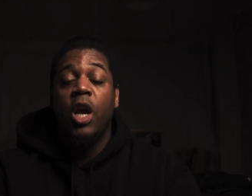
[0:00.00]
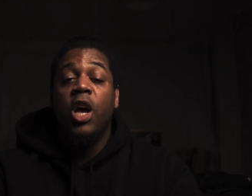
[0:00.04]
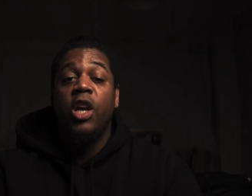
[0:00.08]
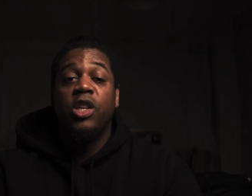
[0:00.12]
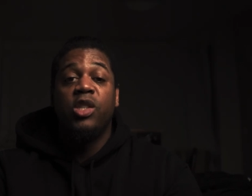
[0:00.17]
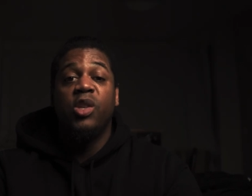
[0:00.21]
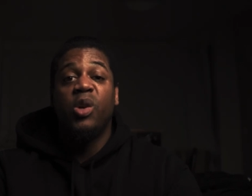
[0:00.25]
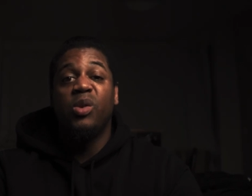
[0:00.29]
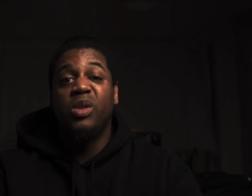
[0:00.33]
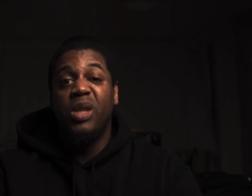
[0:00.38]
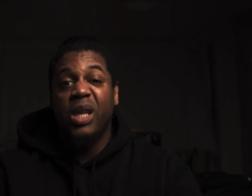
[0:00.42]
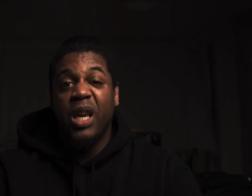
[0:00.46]

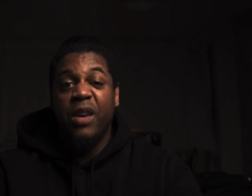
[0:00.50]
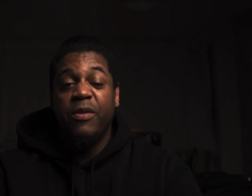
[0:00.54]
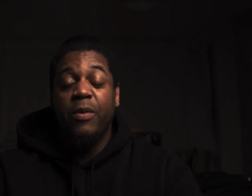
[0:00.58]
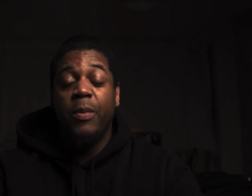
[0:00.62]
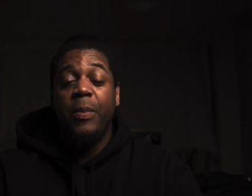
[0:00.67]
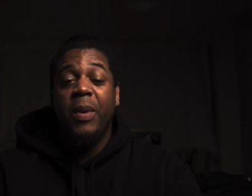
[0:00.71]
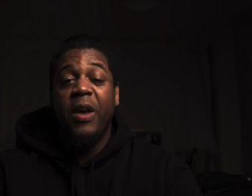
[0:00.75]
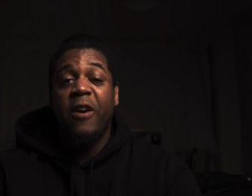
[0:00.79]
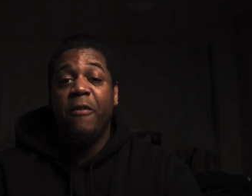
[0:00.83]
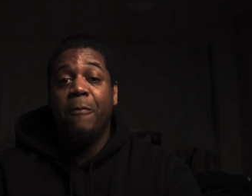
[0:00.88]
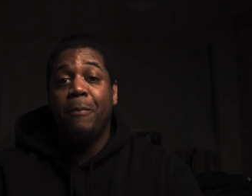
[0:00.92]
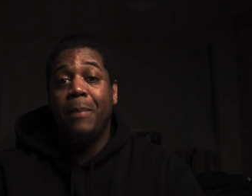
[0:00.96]
So to give a
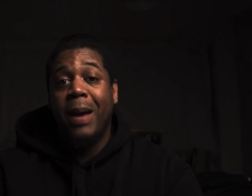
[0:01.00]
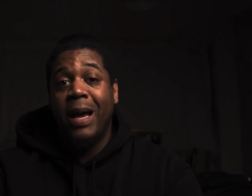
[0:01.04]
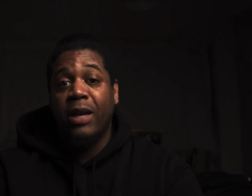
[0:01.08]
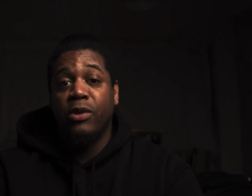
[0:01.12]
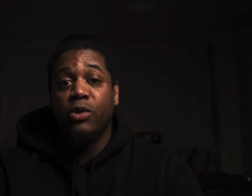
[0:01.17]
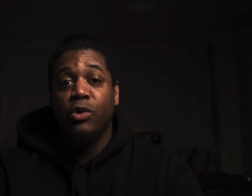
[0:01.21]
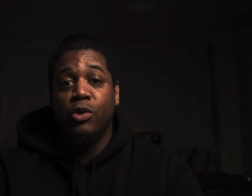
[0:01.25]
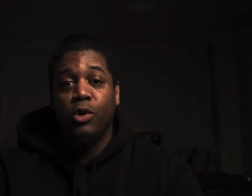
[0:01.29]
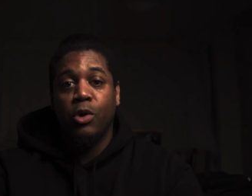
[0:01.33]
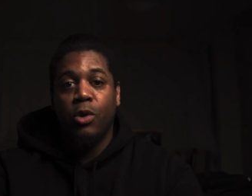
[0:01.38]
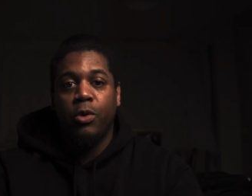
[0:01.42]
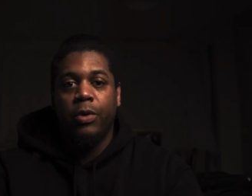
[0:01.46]
bit of
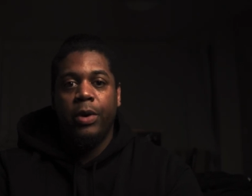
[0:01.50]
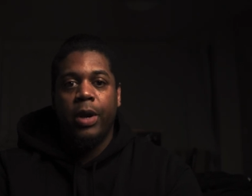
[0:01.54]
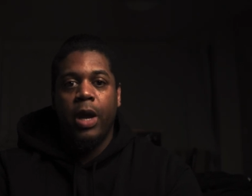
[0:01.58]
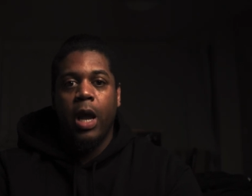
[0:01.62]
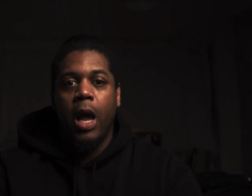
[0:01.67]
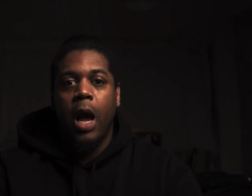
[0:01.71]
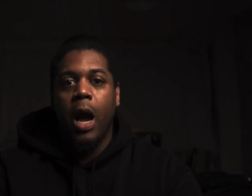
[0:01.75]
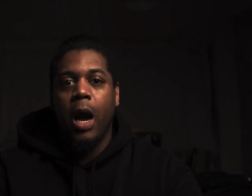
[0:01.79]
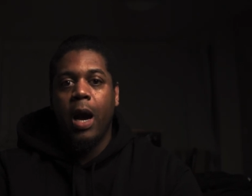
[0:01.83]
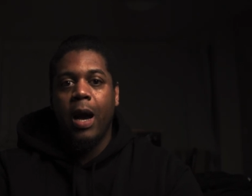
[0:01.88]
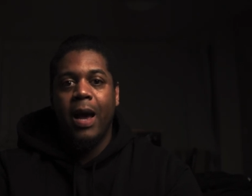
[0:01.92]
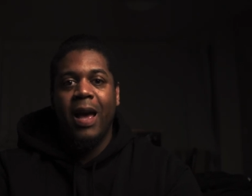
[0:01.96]
backstory,
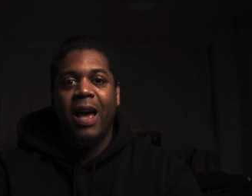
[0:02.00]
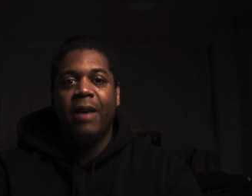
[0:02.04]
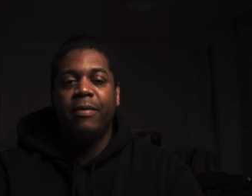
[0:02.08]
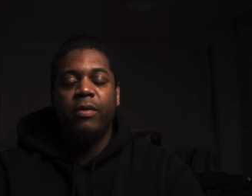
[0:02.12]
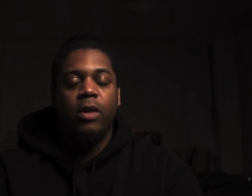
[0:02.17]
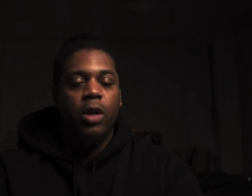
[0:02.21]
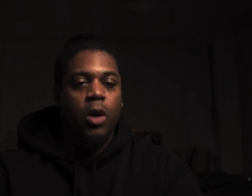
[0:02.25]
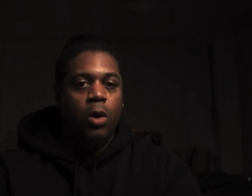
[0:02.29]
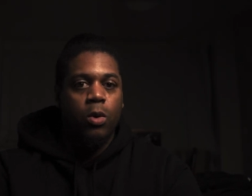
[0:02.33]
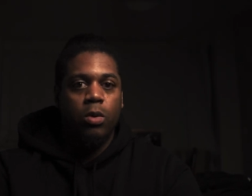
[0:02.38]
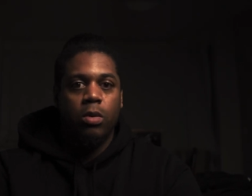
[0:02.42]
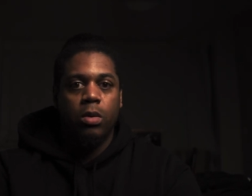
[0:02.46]
I
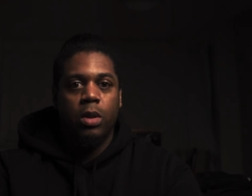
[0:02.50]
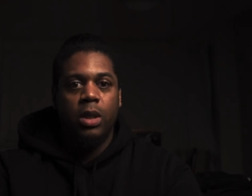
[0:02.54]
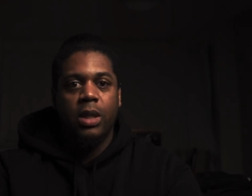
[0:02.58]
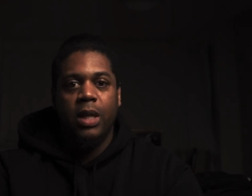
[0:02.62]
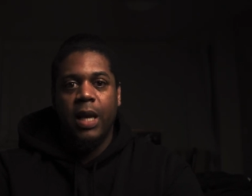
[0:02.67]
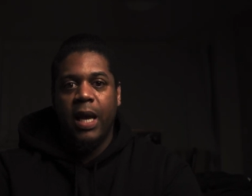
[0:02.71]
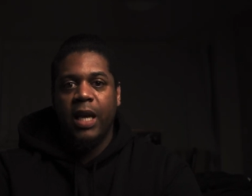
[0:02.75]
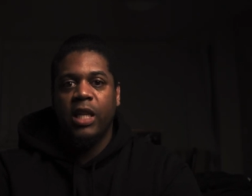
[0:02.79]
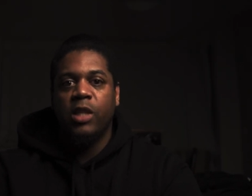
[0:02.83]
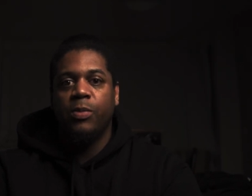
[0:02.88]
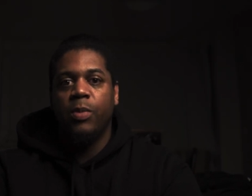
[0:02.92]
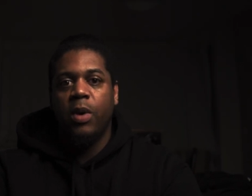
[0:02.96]
haven't owned an
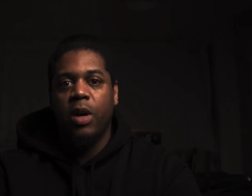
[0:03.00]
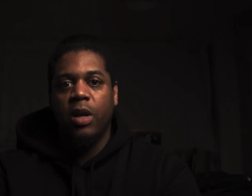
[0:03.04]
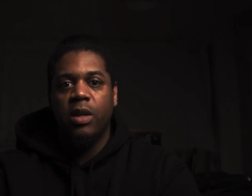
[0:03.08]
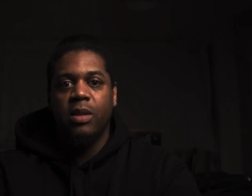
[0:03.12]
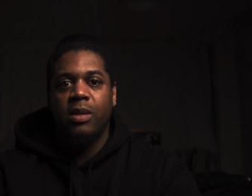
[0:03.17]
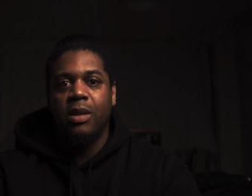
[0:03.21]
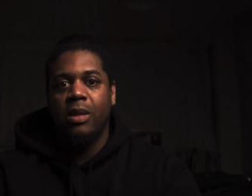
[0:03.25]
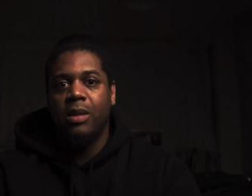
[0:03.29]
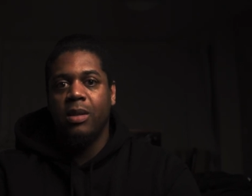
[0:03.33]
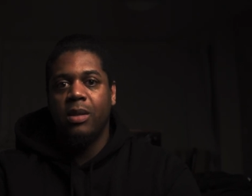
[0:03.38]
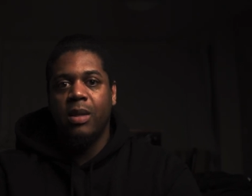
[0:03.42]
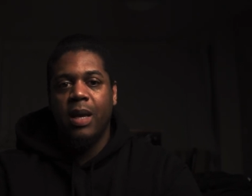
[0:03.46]
Xbox
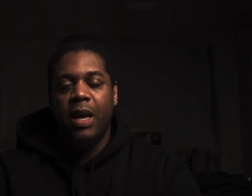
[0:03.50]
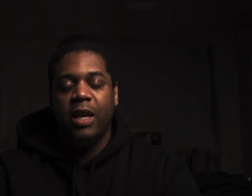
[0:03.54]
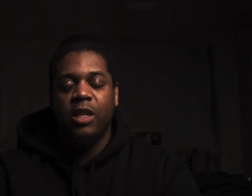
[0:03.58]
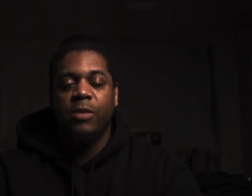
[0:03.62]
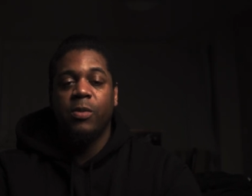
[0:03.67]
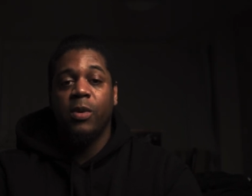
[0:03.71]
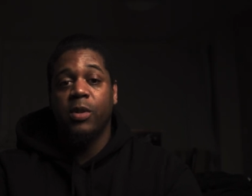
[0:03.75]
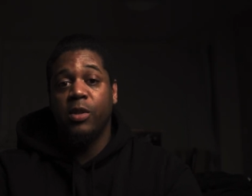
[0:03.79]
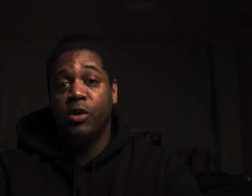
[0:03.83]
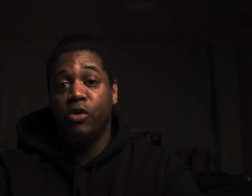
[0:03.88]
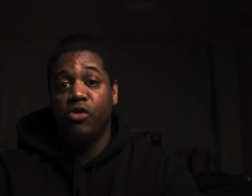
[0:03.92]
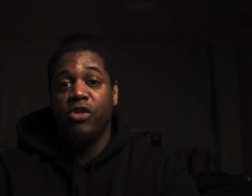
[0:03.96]
since the
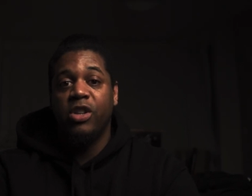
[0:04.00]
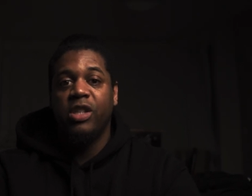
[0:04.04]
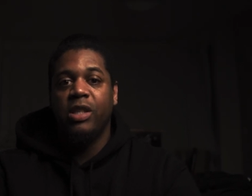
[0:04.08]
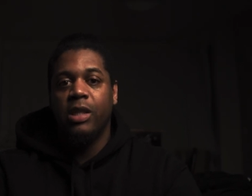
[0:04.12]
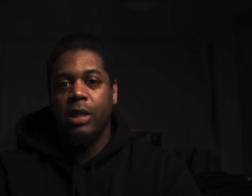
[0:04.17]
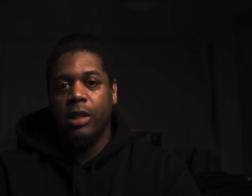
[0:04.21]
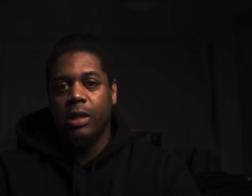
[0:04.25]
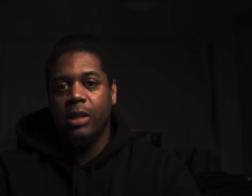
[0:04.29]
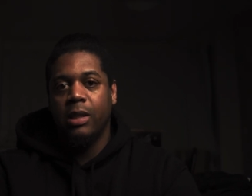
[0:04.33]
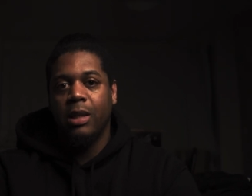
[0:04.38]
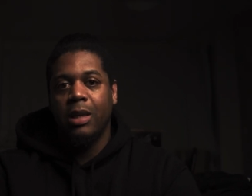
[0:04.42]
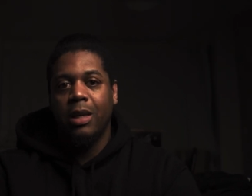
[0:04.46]
Xbox three
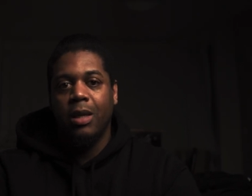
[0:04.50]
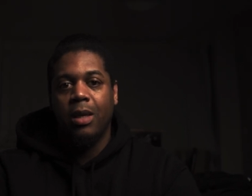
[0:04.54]
sixty.